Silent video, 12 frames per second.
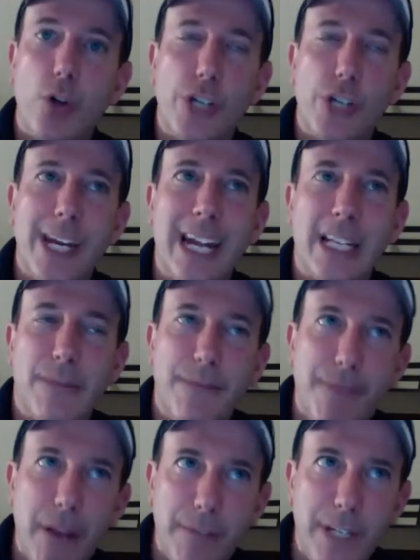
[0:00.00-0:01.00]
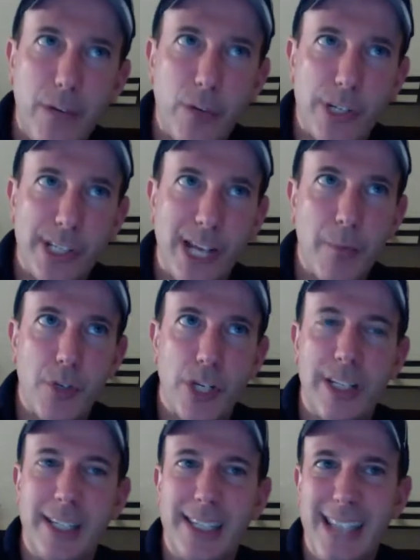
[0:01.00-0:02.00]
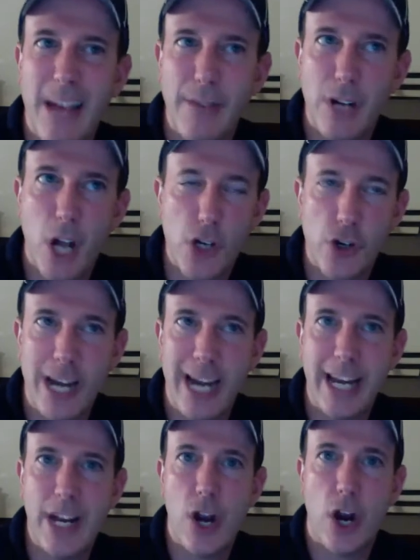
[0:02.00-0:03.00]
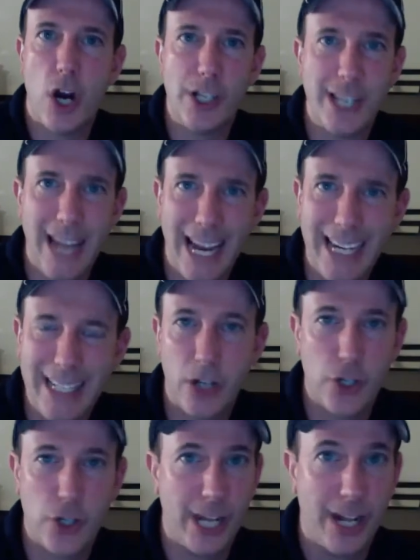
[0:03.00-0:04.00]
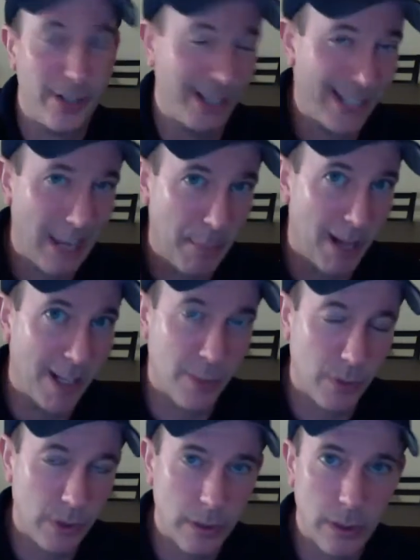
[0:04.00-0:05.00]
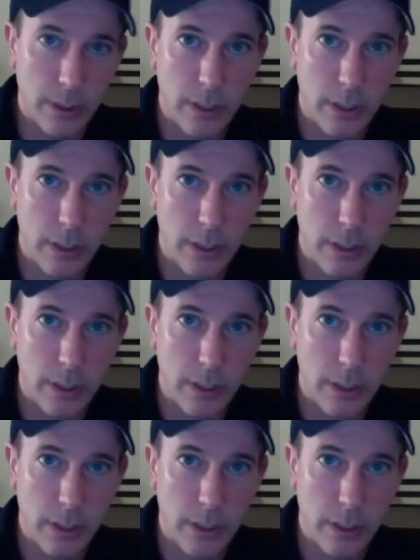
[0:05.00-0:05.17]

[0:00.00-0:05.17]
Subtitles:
you he gets 50 receptions, 780 yards, and 8 touchdowns? Is that possible?